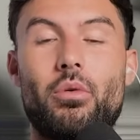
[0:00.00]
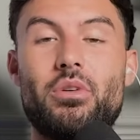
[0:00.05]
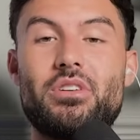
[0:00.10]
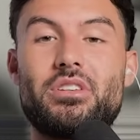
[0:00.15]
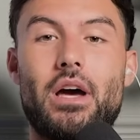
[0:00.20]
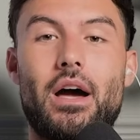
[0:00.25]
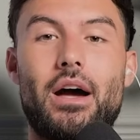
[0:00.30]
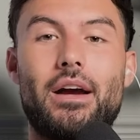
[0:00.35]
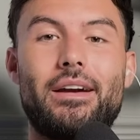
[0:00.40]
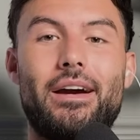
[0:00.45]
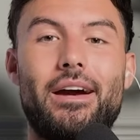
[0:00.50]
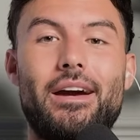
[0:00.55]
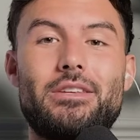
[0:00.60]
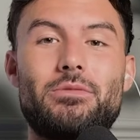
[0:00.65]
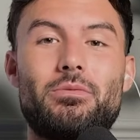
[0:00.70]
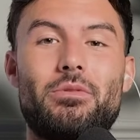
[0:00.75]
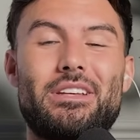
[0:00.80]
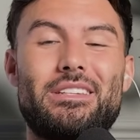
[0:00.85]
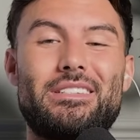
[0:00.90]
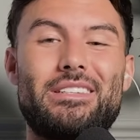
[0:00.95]
we start, guys,
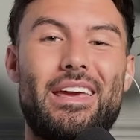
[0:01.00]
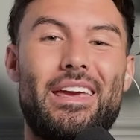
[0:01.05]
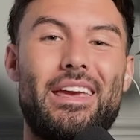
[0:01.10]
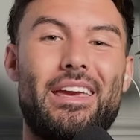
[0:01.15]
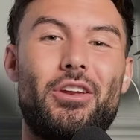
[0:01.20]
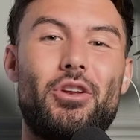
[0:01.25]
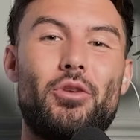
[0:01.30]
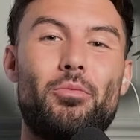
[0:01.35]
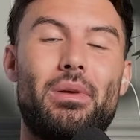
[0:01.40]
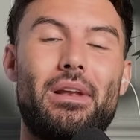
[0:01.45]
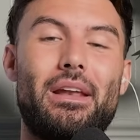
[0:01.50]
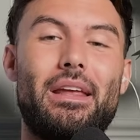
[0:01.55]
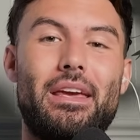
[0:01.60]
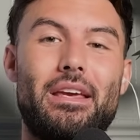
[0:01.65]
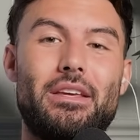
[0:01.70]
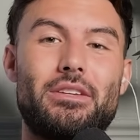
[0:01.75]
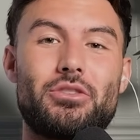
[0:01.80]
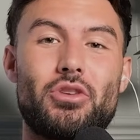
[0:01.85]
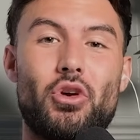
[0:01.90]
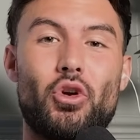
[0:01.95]
want to say, can you
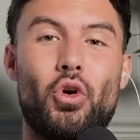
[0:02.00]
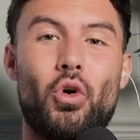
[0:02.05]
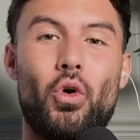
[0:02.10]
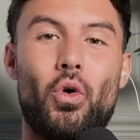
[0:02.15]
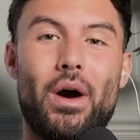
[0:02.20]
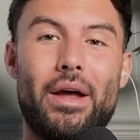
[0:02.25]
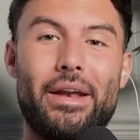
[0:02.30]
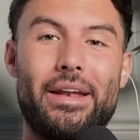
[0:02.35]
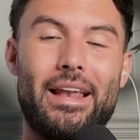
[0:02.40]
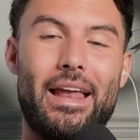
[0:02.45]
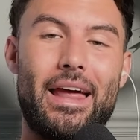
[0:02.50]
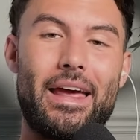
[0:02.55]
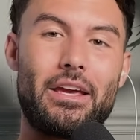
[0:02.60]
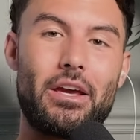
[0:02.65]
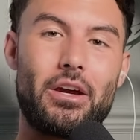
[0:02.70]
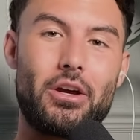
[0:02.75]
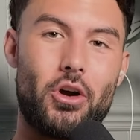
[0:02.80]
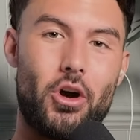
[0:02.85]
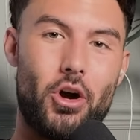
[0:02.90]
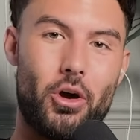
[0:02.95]
please go and
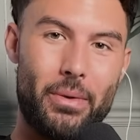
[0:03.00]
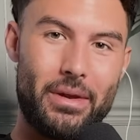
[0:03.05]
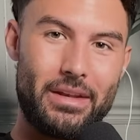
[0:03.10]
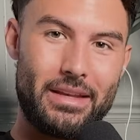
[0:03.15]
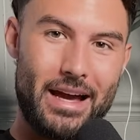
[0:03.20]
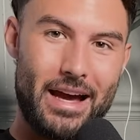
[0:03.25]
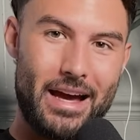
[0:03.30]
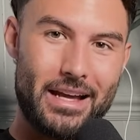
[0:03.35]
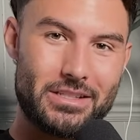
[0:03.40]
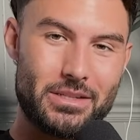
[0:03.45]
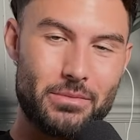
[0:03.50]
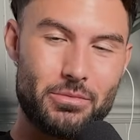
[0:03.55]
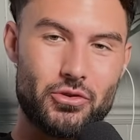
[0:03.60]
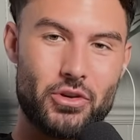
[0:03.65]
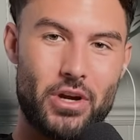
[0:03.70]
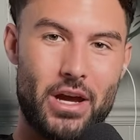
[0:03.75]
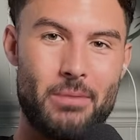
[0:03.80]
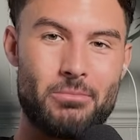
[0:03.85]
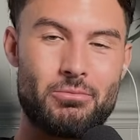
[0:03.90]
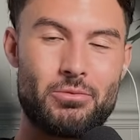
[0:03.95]
like, comment and
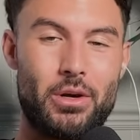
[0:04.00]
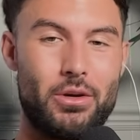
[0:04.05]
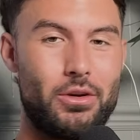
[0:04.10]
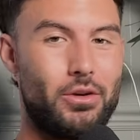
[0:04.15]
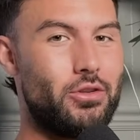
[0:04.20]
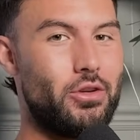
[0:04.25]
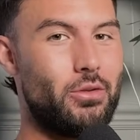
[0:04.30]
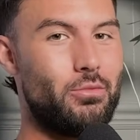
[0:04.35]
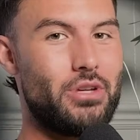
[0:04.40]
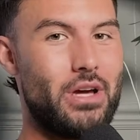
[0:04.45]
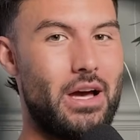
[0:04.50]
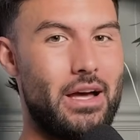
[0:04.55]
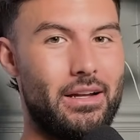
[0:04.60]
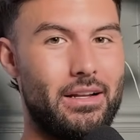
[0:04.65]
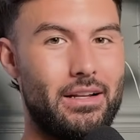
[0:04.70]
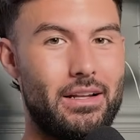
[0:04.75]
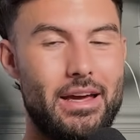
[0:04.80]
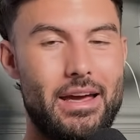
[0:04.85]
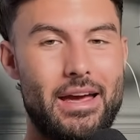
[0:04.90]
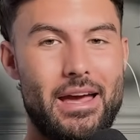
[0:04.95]
subscribe to our YouTube
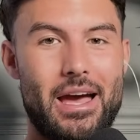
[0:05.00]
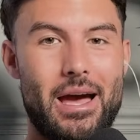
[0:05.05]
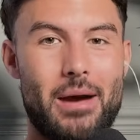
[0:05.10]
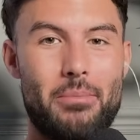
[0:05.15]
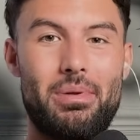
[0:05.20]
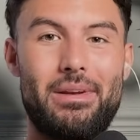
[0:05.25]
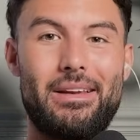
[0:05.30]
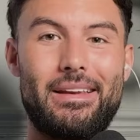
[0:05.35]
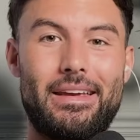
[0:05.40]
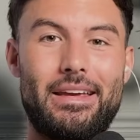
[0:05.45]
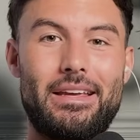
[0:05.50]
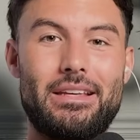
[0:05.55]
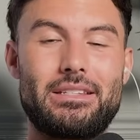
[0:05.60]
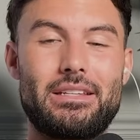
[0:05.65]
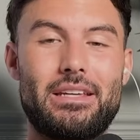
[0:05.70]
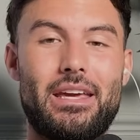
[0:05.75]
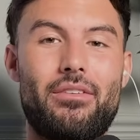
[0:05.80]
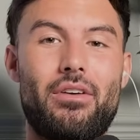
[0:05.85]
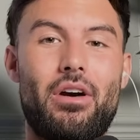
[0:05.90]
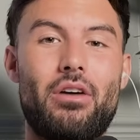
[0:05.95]
channel? And please
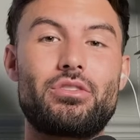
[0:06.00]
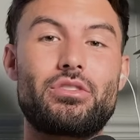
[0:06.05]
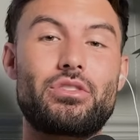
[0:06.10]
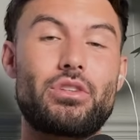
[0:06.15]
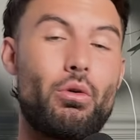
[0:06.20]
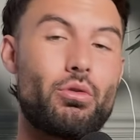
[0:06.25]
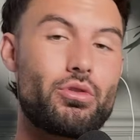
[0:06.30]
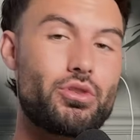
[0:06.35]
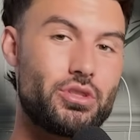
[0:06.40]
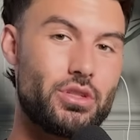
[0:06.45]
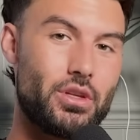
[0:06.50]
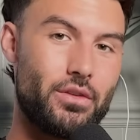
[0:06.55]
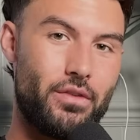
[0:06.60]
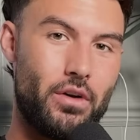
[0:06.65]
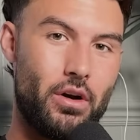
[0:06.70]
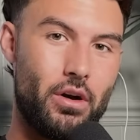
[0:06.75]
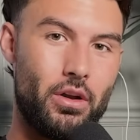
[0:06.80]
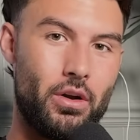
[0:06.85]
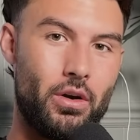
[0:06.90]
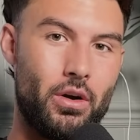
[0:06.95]
give our socials a
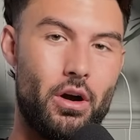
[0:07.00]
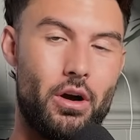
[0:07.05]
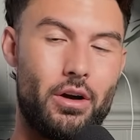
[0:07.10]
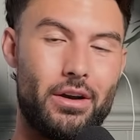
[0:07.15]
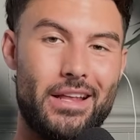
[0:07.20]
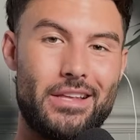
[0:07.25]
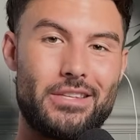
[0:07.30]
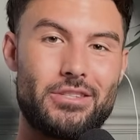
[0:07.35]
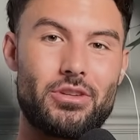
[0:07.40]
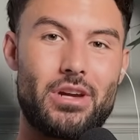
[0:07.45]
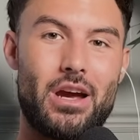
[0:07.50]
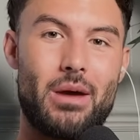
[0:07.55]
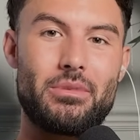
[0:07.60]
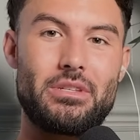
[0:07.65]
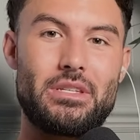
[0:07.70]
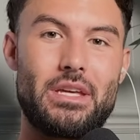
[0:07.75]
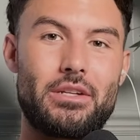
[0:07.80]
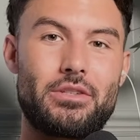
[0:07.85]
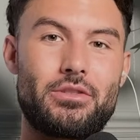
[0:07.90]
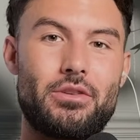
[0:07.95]
follow on Instagram and
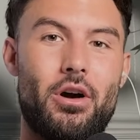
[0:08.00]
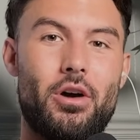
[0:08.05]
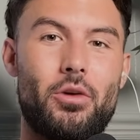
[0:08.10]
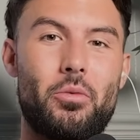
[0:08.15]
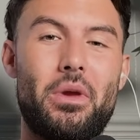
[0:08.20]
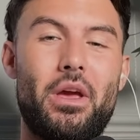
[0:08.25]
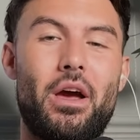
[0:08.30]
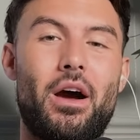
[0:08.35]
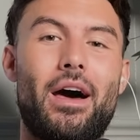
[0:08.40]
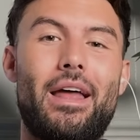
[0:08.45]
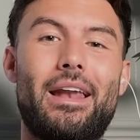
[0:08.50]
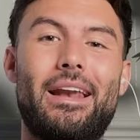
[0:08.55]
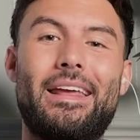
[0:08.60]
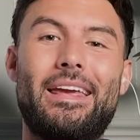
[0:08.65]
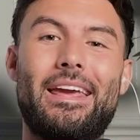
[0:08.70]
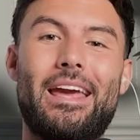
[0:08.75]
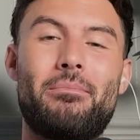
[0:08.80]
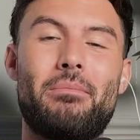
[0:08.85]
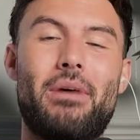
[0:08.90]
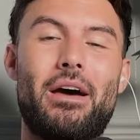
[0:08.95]
TikTok. We are
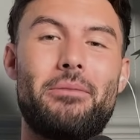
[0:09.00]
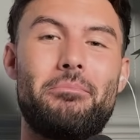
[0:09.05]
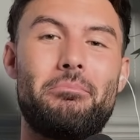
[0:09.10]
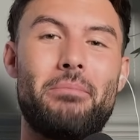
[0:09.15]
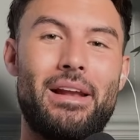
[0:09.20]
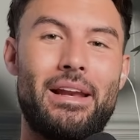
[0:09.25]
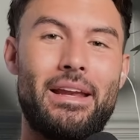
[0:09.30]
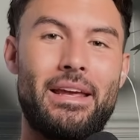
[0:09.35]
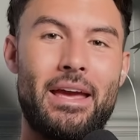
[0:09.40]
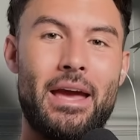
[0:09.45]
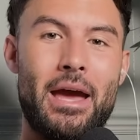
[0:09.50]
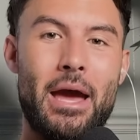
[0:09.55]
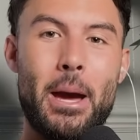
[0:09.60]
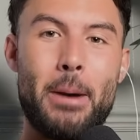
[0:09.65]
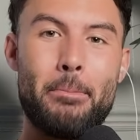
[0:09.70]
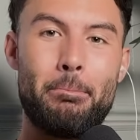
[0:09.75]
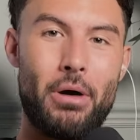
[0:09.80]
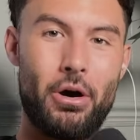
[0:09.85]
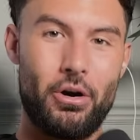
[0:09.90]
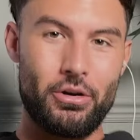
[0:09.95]
Liam and Millie
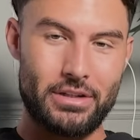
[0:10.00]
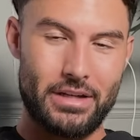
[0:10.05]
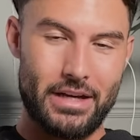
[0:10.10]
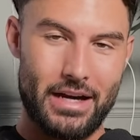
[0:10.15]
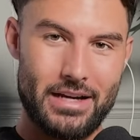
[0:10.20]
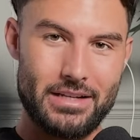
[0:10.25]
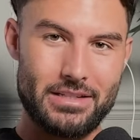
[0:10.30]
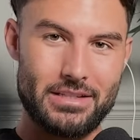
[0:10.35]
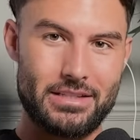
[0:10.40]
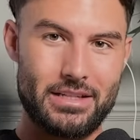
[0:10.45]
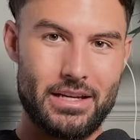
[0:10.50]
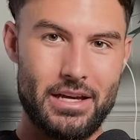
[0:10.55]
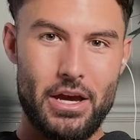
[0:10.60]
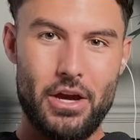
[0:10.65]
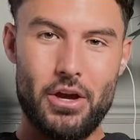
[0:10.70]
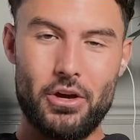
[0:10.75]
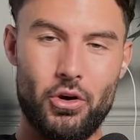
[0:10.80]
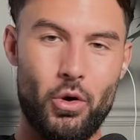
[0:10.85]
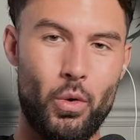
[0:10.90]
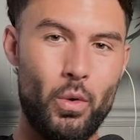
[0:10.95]
Podcast.
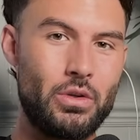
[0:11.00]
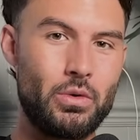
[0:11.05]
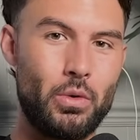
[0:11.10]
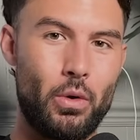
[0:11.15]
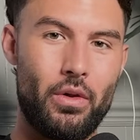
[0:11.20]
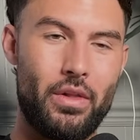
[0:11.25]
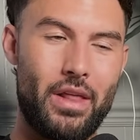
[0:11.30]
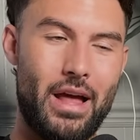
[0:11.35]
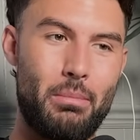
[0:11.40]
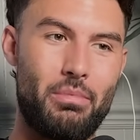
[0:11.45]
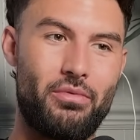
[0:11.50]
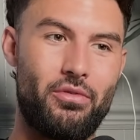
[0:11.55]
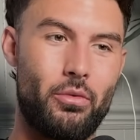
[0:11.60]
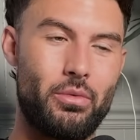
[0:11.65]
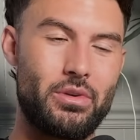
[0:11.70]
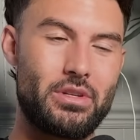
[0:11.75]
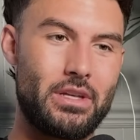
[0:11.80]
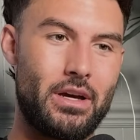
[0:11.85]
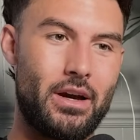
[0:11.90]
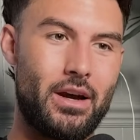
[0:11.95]
Go and do all that before
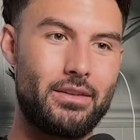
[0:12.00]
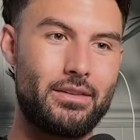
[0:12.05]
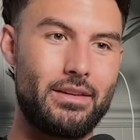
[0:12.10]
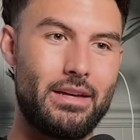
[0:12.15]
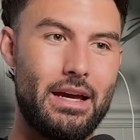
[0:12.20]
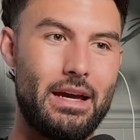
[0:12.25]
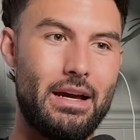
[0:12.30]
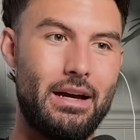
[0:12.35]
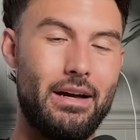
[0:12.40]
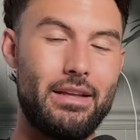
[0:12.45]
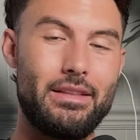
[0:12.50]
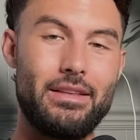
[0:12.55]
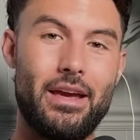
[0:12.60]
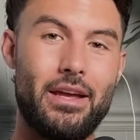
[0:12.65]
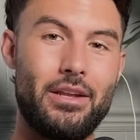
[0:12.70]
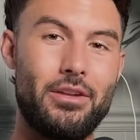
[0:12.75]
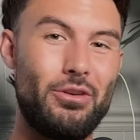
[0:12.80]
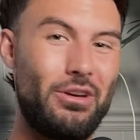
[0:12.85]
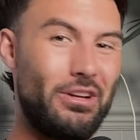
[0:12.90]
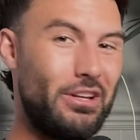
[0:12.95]
we start, and
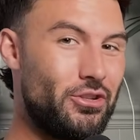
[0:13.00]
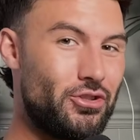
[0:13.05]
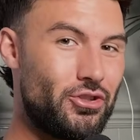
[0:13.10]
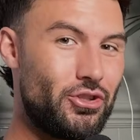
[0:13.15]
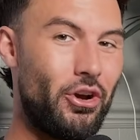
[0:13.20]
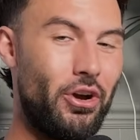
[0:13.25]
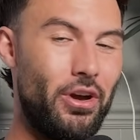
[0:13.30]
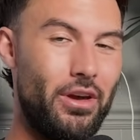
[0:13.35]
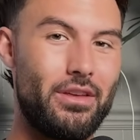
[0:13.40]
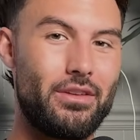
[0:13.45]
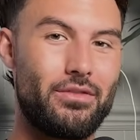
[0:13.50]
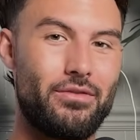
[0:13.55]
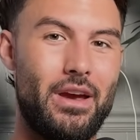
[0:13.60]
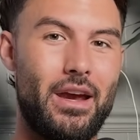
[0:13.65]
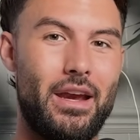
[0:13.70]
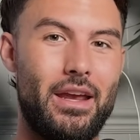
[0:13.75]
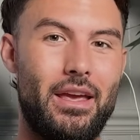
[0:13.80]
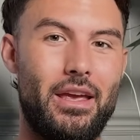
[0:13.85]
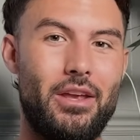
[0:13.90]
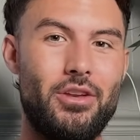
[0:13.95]
then you can enjoy this
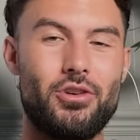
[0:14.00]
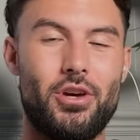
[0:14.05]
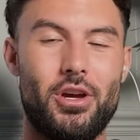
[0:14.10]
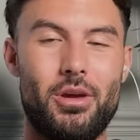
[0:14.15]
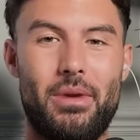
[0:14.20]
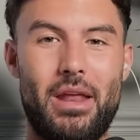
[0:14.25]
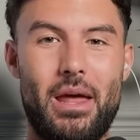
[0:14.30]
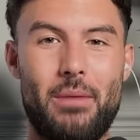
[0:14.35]
very enjoyable